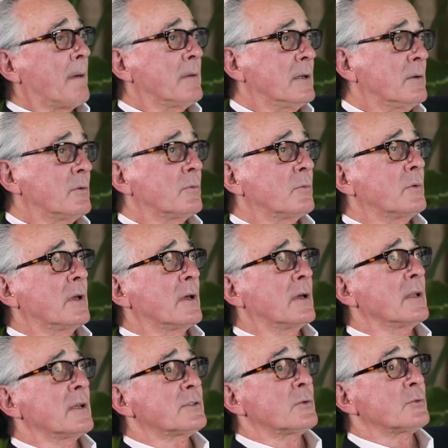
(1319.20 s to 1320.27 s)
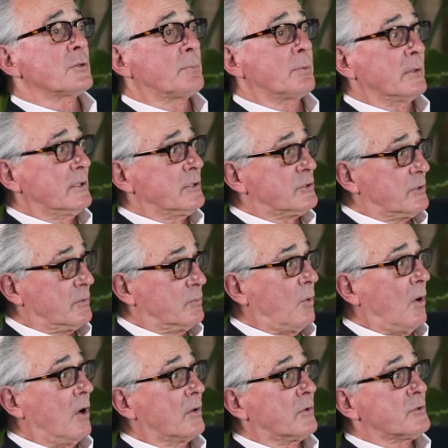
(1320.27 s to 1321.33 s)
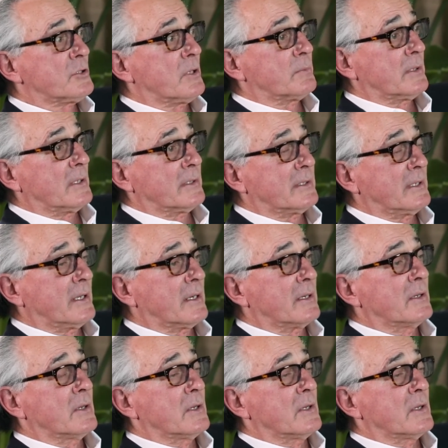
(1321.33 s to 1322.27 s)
I mean, he, we, unless it was a police walk or something like that.